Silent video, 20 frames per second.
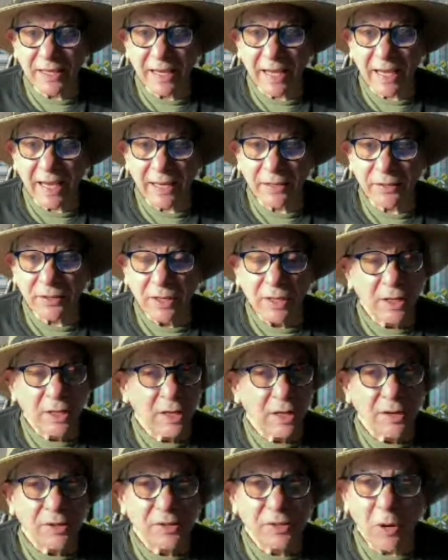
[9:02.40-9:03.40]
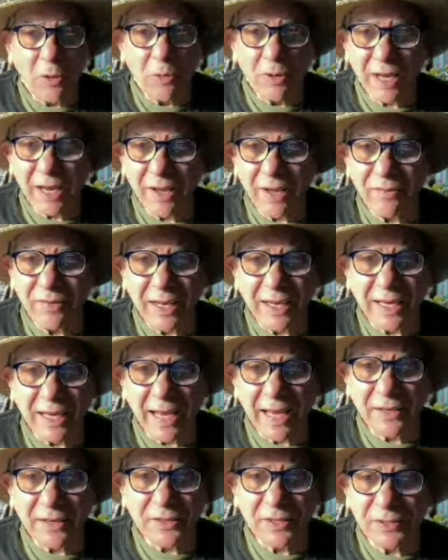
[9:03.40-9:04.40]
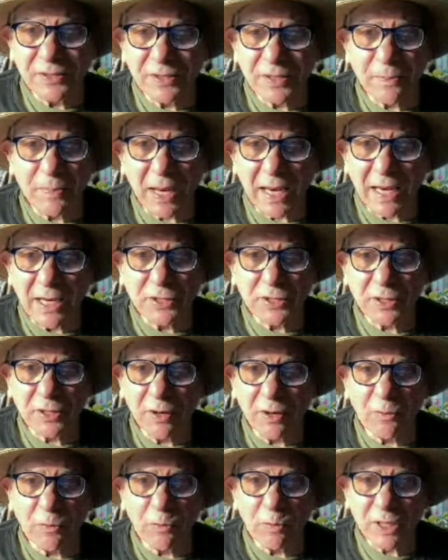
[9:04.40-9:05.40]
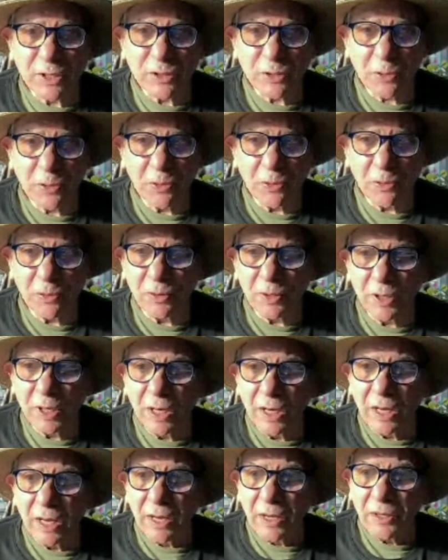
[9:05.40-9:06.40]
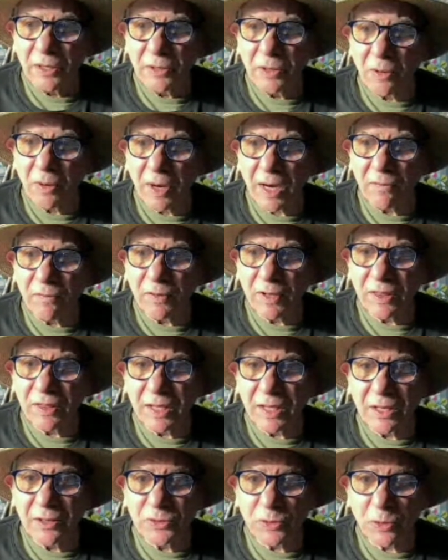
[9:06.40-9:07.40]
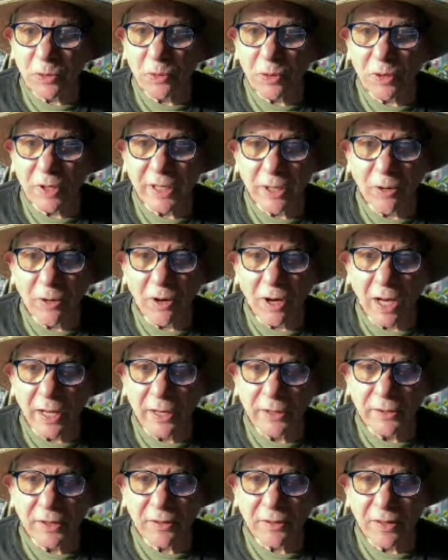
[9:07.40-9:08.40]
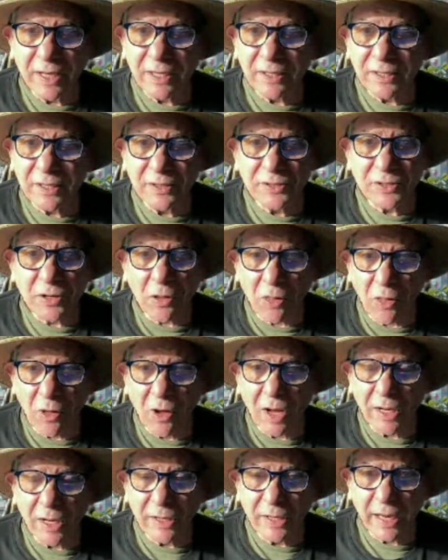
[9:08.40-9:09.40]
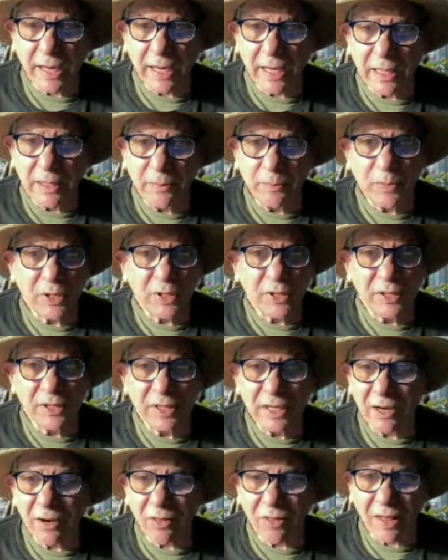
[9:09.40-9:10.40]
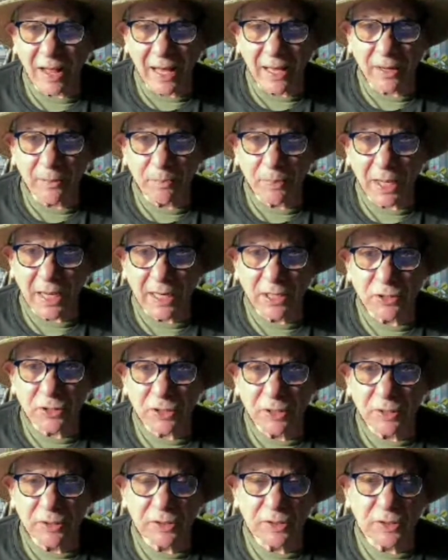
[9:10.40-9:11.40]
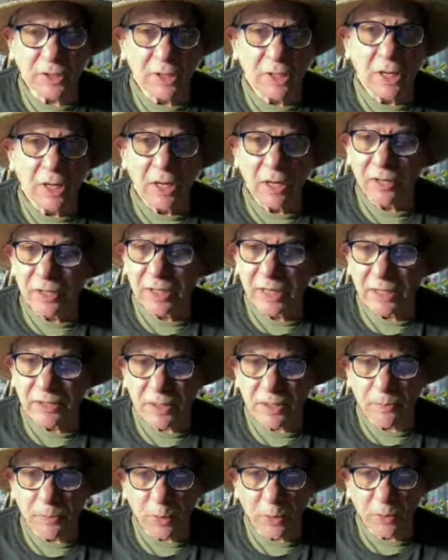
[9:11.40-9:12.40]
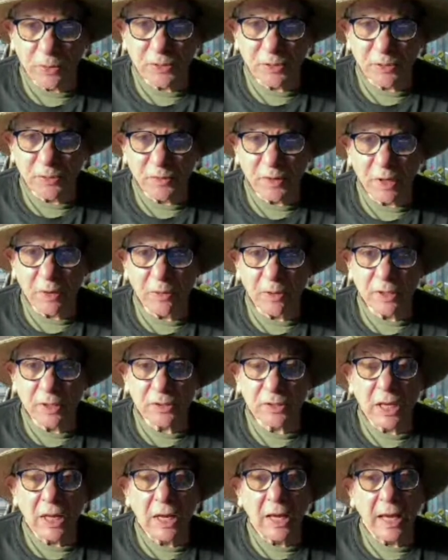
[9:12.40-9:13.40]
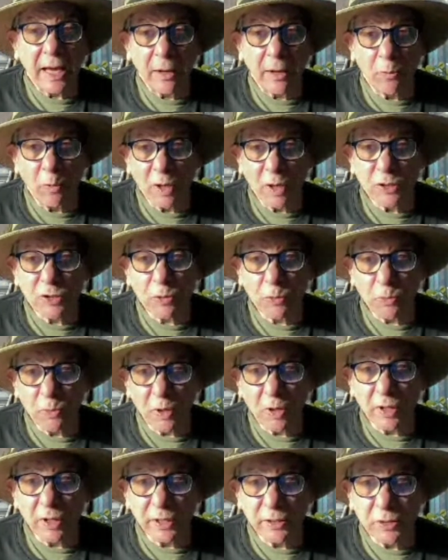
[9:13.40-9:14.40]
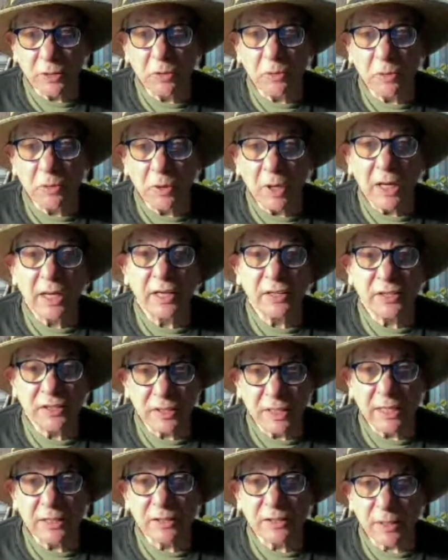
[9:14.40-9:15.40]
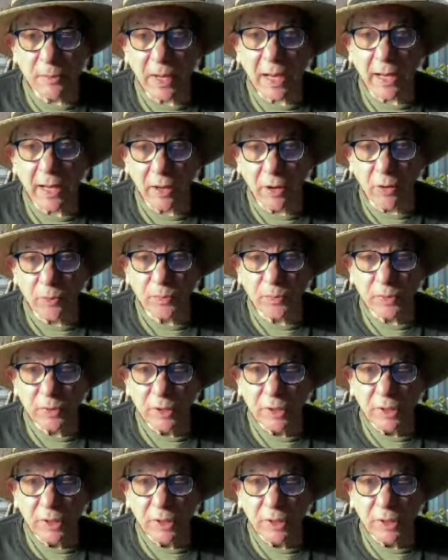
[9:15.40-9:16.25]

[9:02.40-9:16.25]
to get. Don't have any anticipation of return. Everything is early on. LinkedIn's a long game. You need a lot of patience. You need some perseverance. And what you really do is need some help.